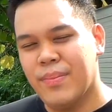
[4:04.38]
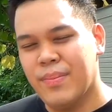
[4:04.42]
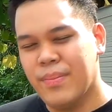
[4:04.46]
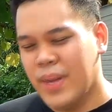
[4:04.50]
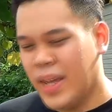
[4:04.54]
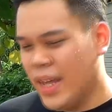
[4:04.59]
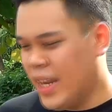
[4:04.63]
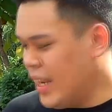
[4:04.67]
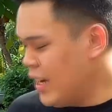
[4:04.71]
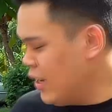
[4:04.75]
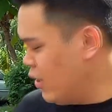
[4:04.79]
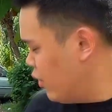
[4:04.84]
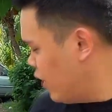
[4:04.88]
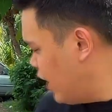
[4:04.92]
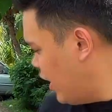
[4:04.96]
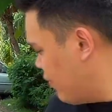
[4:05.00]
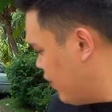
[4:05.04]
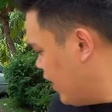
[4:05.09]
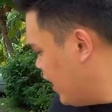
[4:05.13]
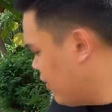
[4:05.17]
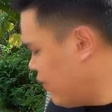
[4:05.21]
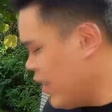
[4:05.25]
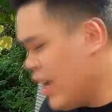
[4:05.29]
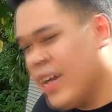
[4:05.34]
and I don't have
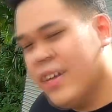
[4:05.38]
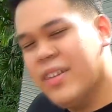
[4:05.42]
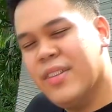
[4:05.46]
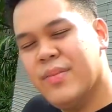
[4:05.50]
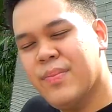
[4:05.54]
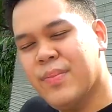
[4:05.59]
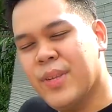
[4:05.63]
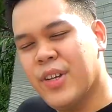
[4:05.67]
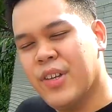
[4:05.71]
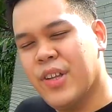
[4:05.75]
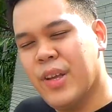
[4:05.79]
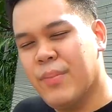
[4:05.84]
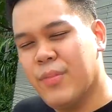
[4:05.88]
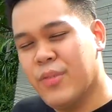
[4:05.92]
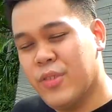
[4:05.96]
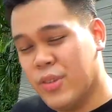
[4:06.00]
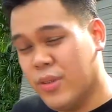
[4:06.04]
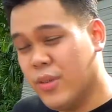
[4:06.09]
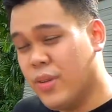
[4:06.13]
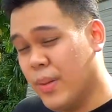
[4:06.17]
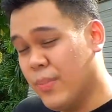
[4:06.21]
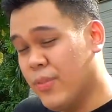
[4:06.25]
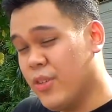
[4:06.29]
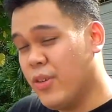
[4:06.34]
enough angle because I'm
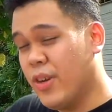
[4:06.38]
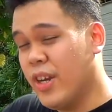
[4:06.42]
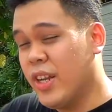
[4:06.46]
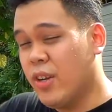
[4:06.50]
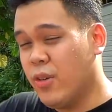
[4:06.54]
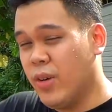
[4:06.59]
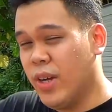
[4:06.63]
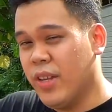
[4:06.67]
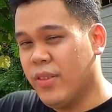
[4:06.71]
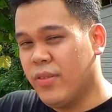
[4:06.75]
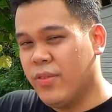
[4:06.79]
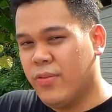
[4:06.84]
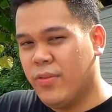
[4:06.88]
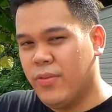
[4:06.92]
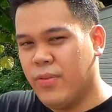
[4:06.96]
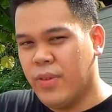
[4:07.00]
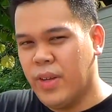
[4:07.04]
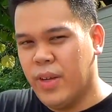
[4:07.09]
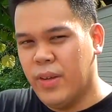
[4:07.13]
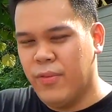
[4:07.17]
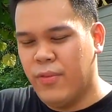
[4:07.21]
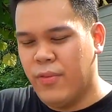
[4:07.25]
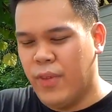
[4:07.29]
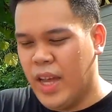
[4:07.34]
still running quite
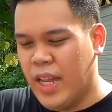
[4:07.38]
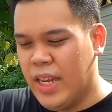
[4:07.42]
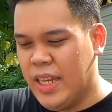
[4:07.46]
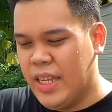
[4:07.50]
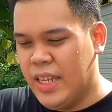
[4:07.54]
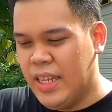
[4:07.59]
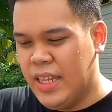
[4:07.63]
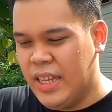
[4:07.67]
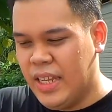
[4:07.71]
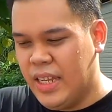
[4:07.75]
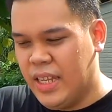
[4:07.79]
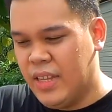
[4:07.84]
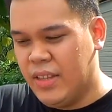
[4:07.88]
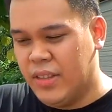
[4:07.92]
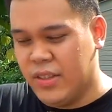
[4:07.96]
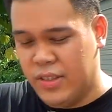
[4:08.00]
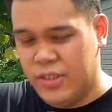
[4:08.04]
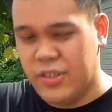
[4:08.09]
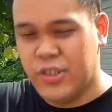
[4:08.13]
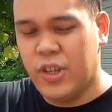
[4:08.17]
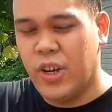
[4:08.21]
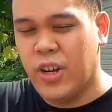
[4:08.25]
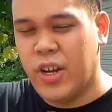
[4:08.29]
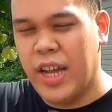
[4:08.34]
a fairly
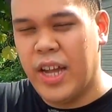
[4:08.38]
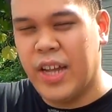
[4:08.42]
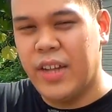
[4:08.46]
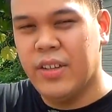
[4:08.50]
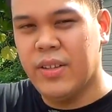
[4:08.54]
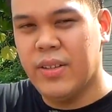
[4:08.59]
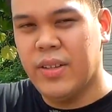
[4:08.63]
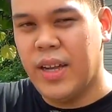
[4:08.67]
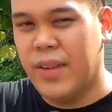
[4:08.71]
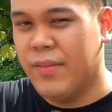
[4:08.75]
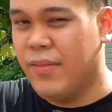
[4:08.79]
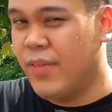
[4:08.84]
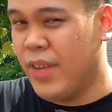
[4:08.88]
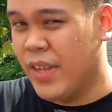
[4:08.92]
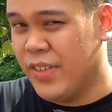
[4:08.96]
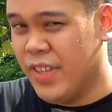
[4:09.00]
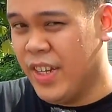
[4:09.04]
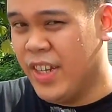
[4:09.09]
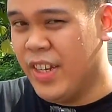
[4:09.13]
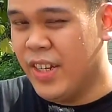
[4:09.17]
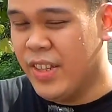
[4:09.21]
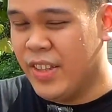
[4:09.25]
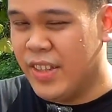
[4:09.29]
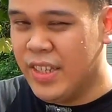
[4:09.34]
stock angle. I've
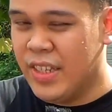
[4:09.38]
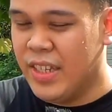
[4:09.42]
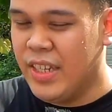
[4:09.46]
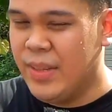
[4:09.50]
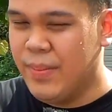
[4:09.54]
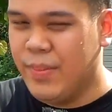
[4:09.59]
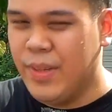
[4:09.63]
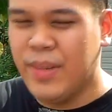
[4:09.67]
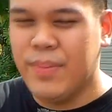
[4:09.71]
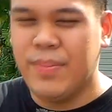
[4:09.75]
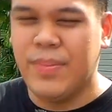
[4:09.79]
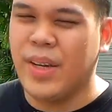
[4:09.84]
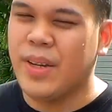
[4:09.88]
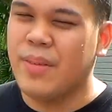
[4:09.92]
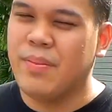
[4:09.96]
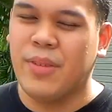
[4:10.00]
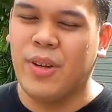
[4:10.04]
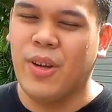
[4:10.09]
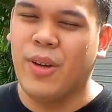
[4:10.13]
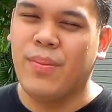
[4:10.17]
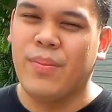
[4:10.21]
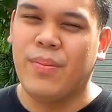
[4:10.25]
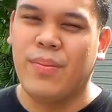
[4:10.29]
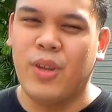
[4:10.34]
extended a teeny bit, but
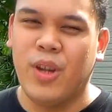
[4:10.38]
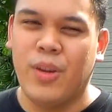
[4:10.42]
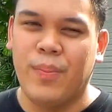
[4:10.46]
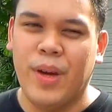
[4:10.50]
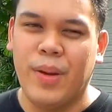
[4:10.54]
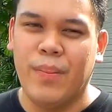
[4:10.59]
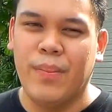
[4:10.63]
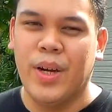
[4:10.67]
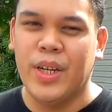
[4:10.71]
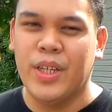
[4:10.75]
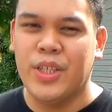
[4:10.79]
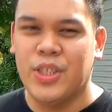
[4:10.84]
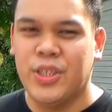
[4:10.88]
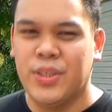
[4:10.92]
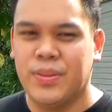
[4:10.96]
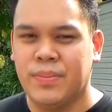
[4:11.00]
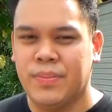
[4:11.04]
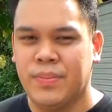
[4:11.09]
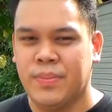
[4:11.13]
not by much.